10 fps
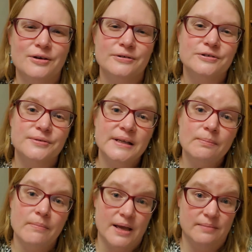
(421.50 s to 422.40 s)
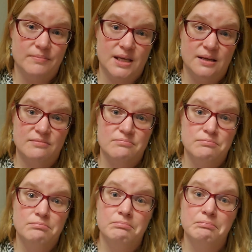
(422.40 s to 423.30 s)
your dream might mean?
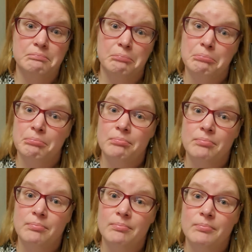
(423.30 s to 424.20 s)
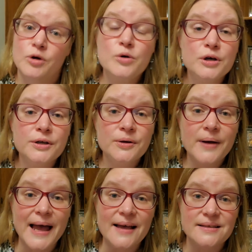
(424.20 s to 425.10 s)
Who could you
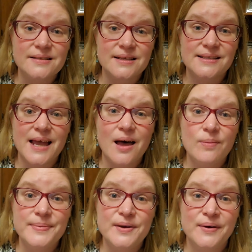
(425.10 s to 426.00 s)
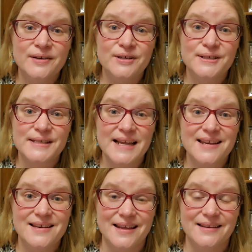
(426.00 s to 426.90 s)
ask to help you
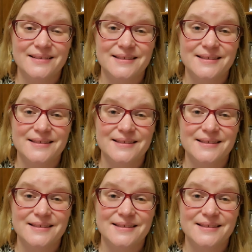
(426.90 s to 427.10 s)
understand it?